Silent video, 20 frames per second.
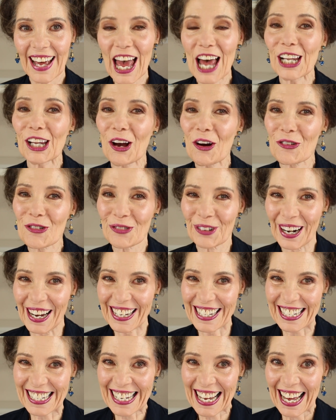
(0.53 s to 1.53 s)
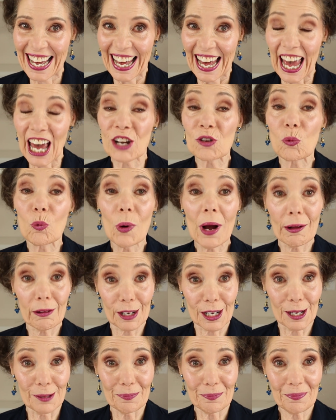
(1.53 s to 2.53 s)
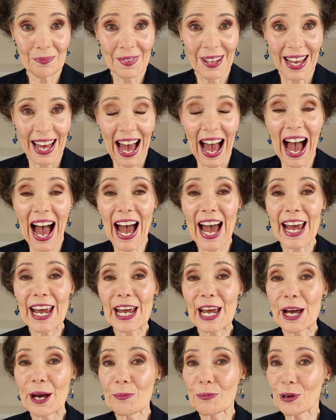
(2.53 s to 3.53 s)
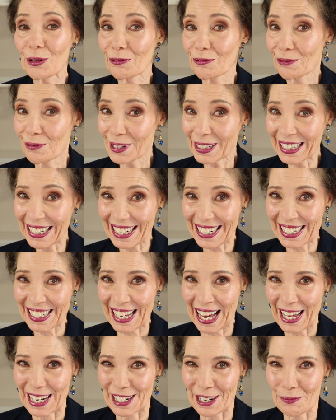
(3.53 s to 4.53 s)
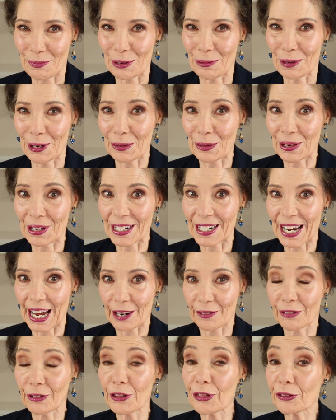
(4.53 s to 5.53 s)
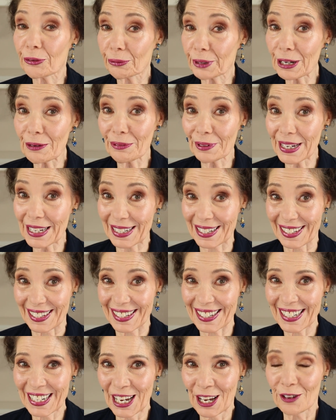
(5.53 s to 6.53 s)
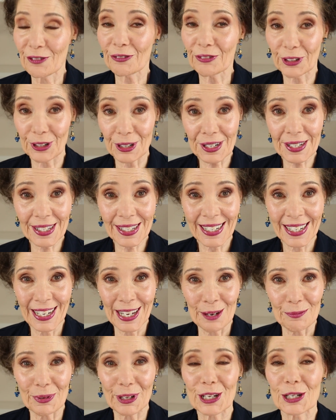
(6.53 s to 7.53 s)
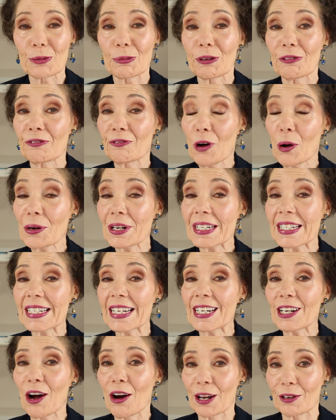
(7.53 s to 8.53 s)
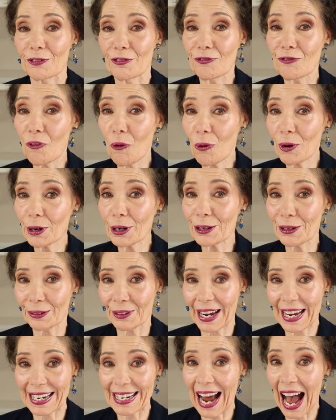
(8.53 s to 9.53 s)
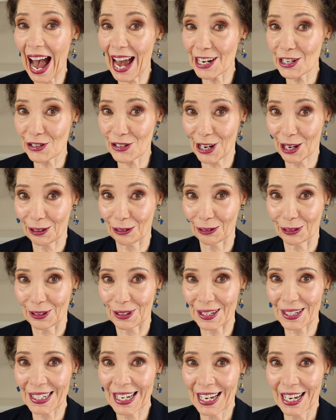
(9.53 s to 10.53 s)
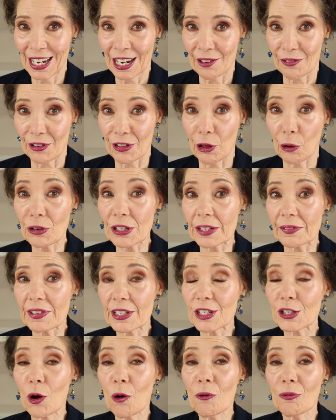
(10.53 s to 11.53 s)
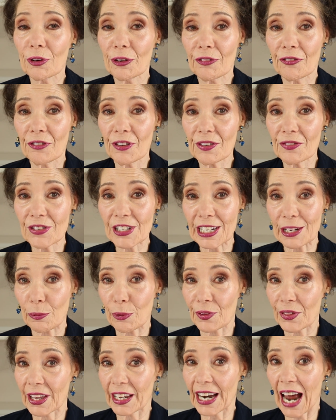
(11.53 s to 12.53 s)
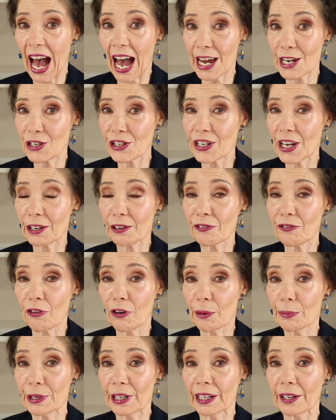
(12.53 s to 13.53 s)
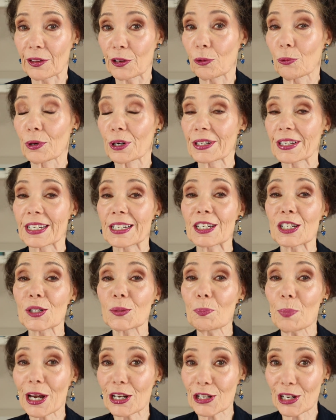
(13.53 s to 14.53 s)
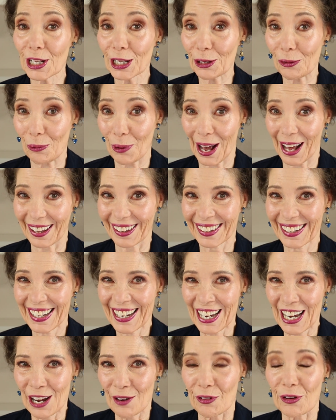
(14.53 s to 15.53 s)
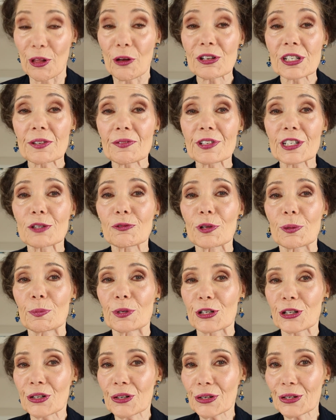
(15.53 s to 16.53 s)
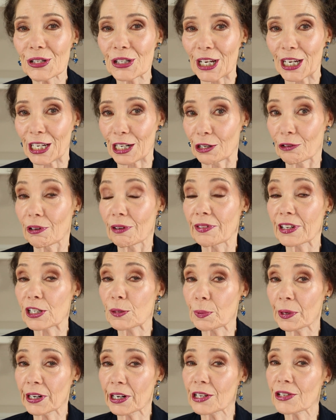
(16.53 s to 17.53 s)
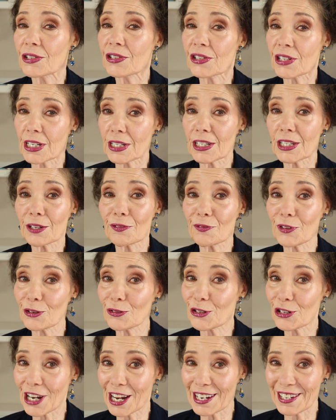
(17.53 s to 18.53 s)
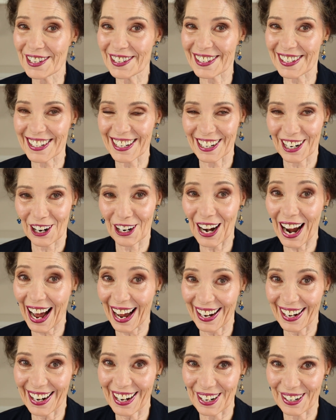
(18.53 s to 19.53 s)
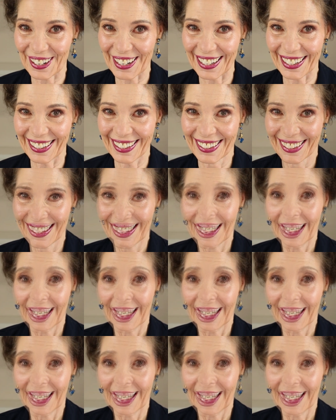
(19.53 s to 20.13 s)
Hello friends, and welcome. I am really excited to be with you today for 3 reasons. First, because we're focusing on 4 great eyeshadow looks for those of us over 50 with an eyeshadow formula that works especially well for those of us with mature skin who have experienced just a few changes in our eye area.